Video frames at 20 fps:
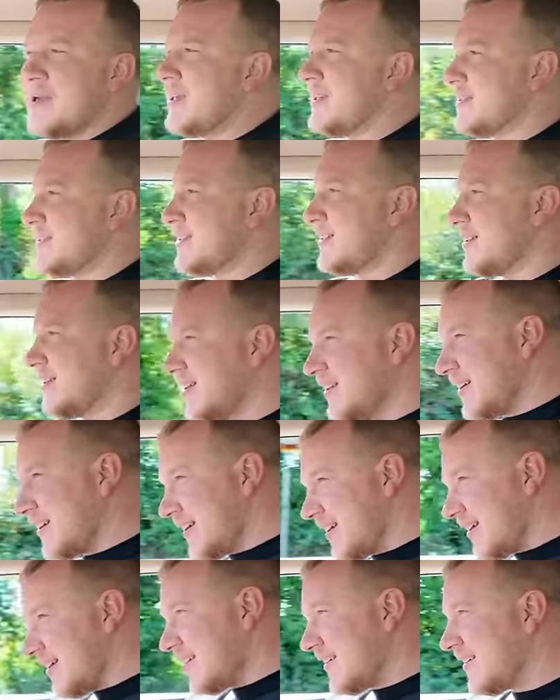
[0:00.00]
beast than
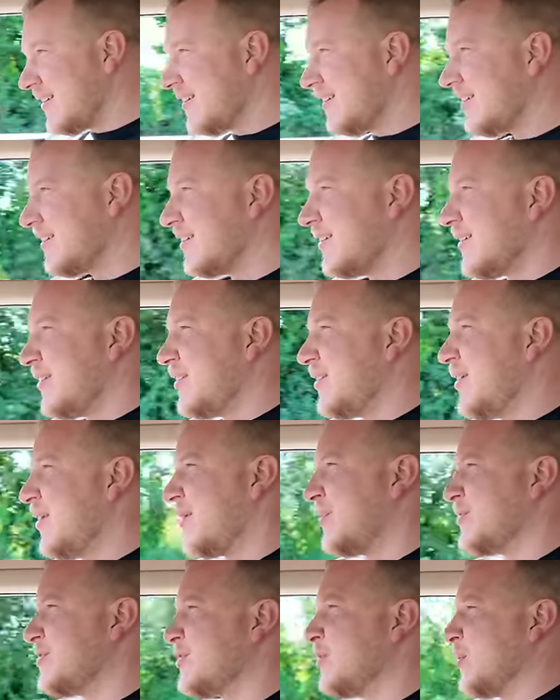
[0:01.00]
the
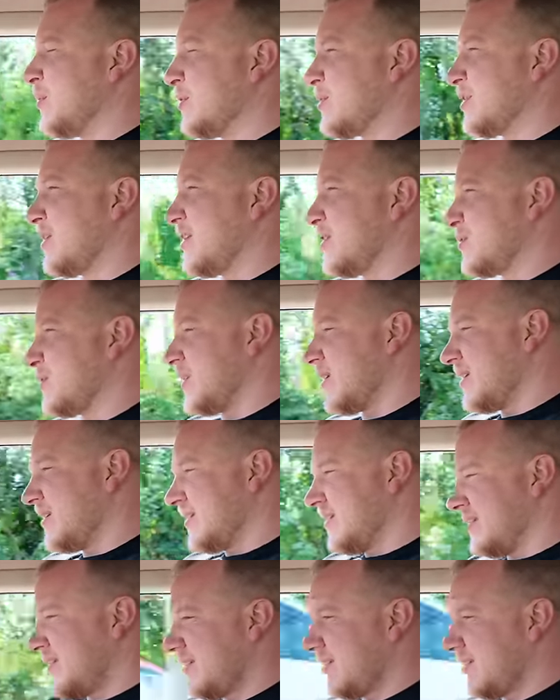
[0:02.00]
non-supercharged one.